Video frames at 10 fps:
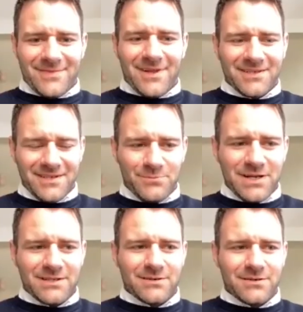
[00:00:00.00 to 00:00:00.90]
I did
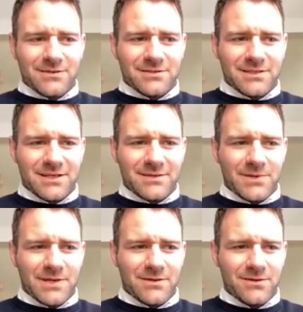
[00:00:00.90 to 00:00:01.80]
play in the colours. I think
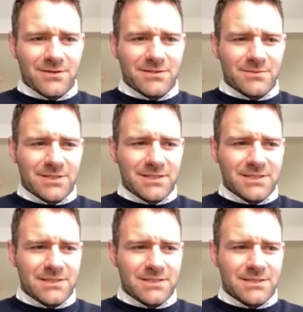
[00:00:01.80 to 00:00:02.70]
my colours
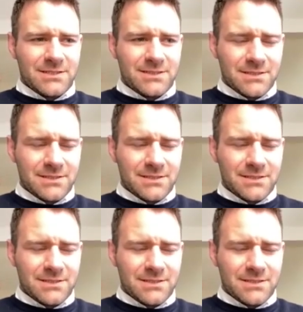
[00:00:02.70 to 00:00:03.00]
was.